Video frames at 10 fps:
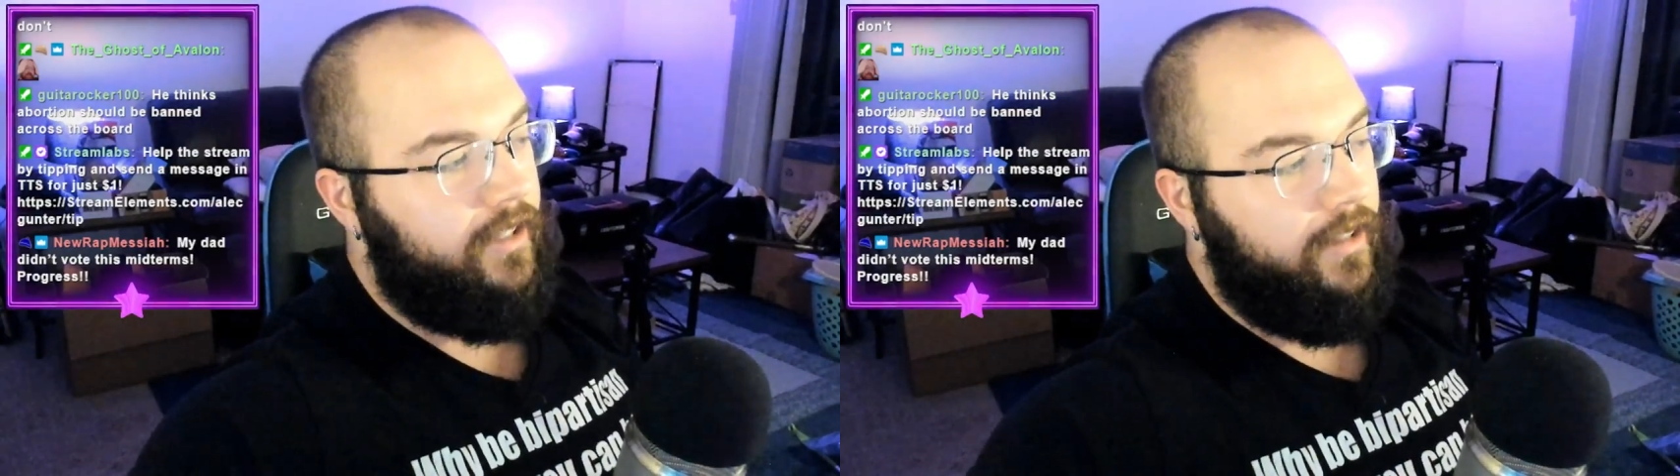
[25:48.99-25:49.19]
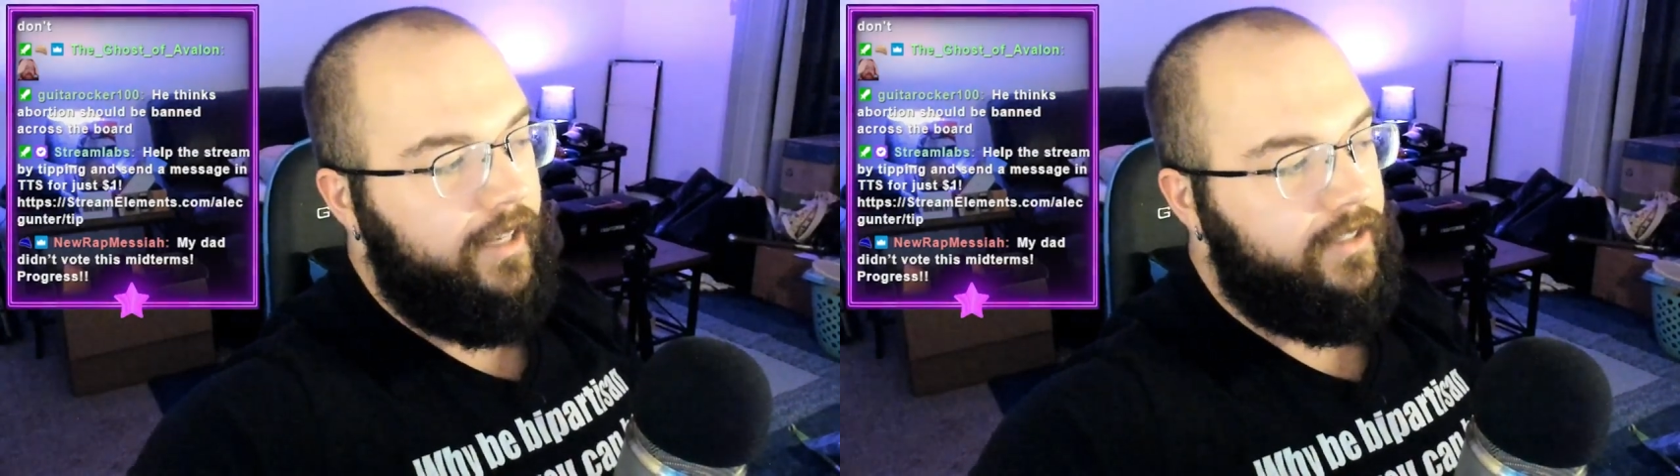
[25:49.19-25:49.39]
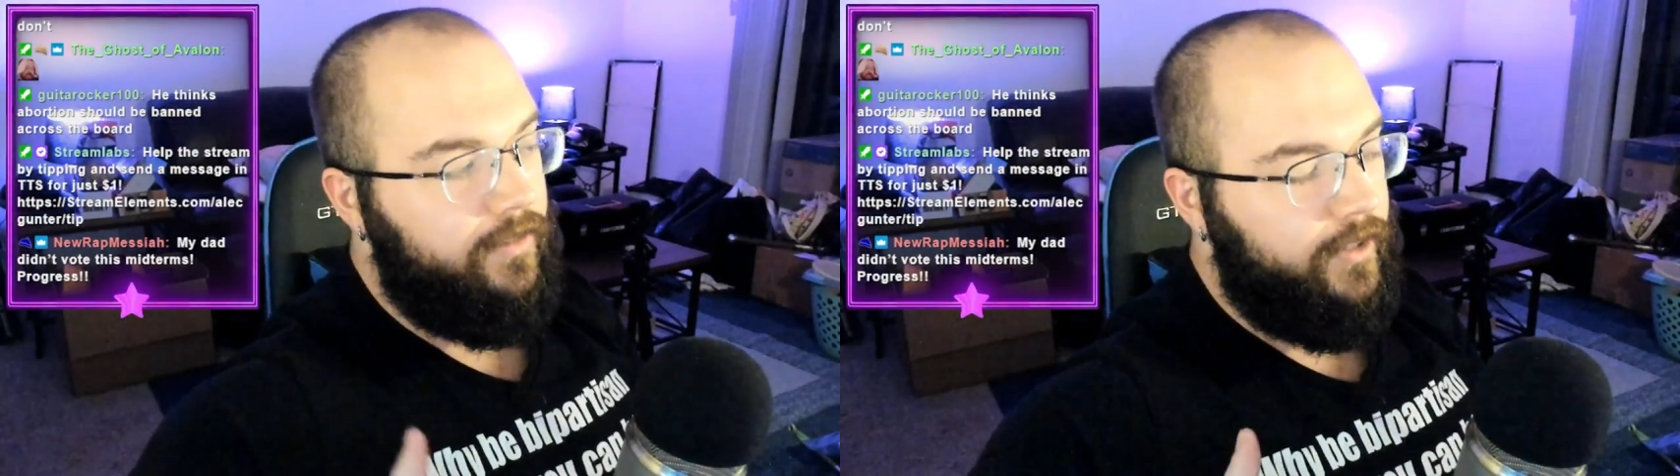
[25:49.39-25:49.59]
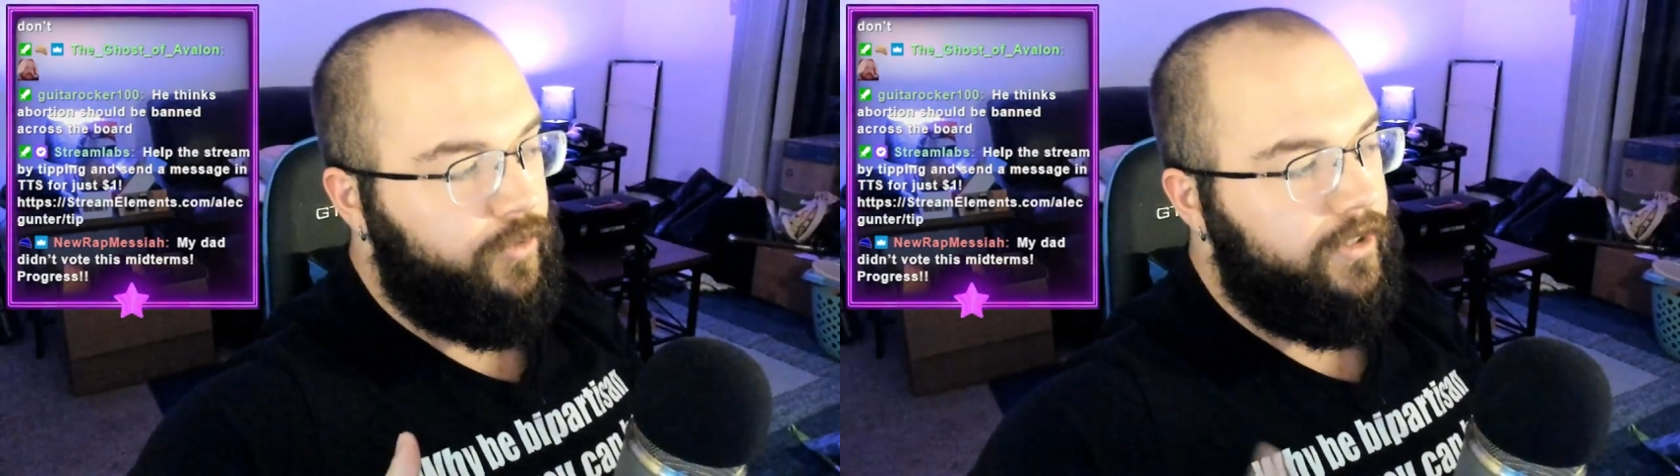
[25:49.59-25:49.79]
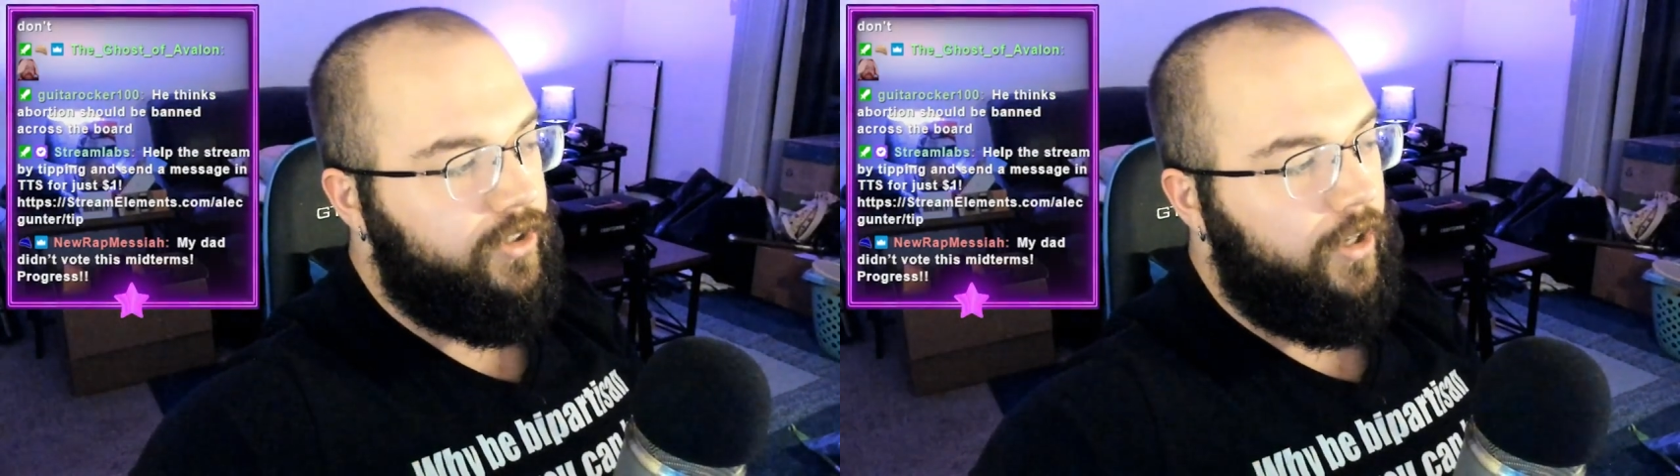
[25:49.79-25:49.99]
the likes of
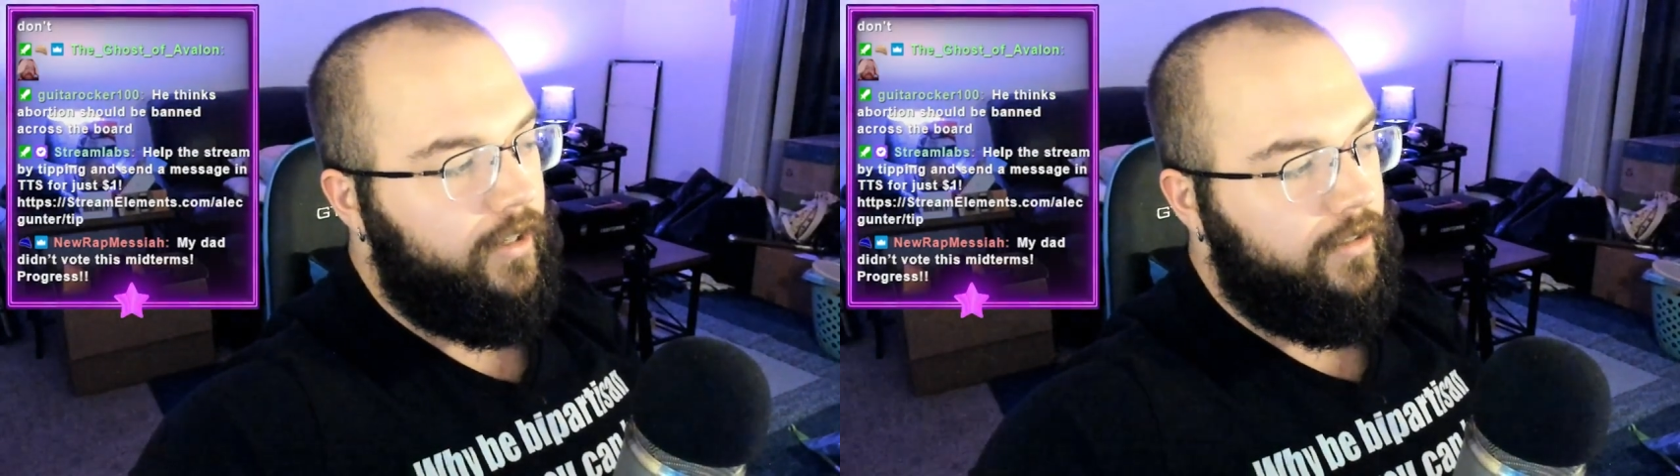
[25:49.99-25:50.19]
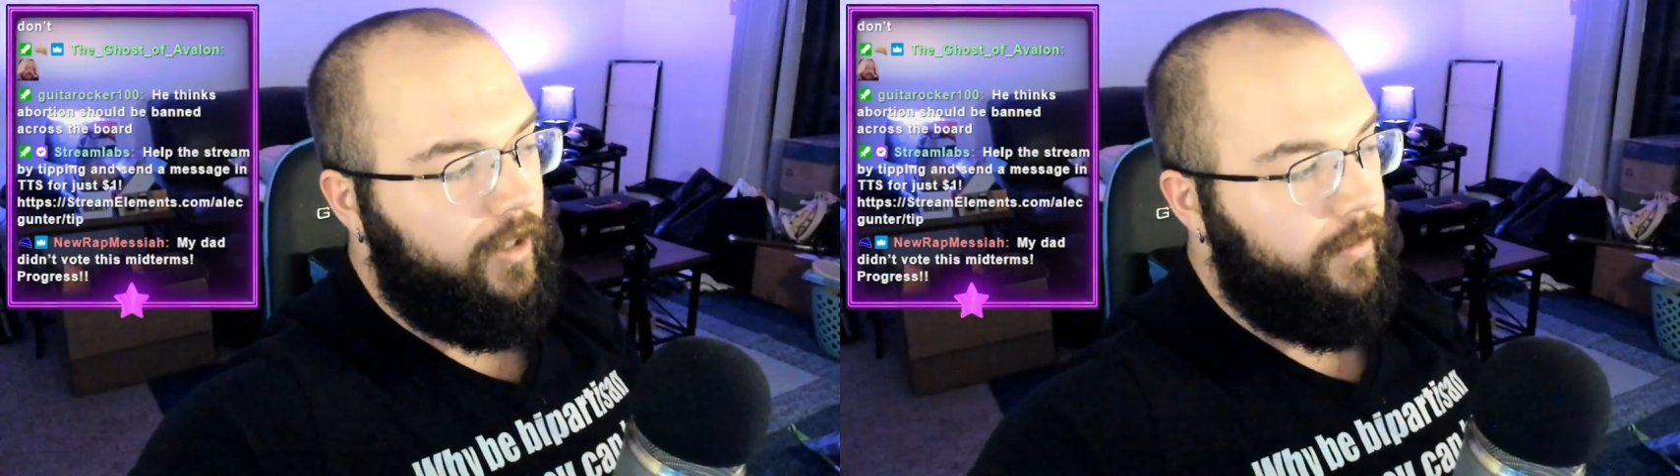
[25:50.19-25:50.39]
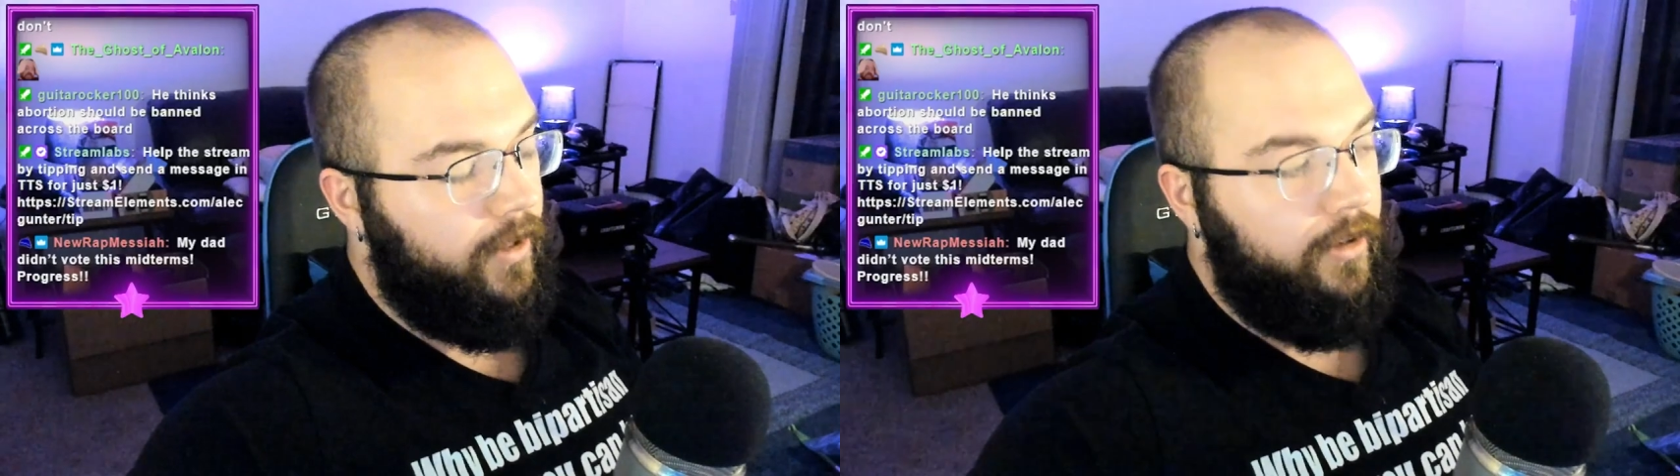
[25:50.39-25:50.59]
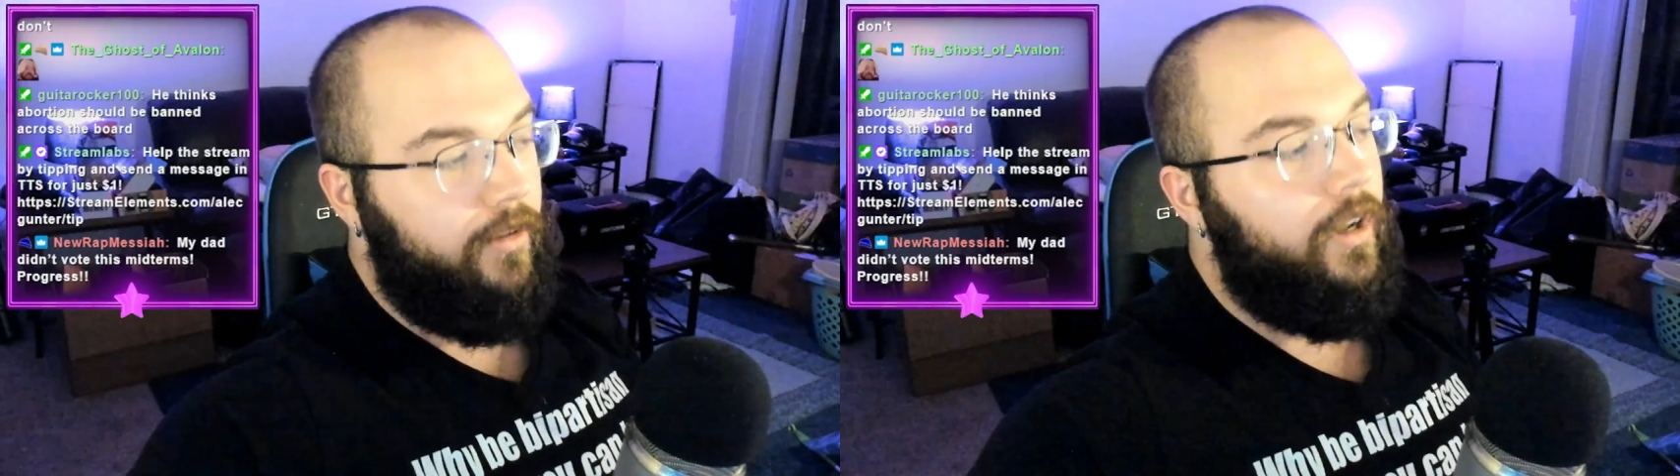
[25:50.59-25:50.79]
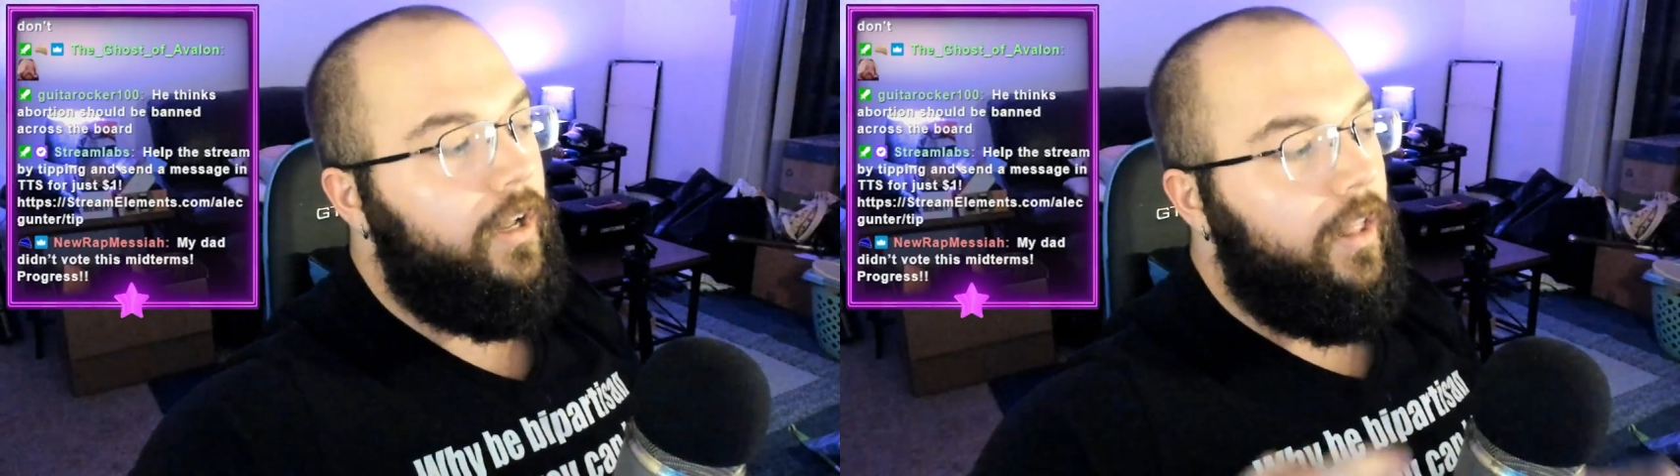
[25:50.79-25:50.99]
which we saw at Club Q.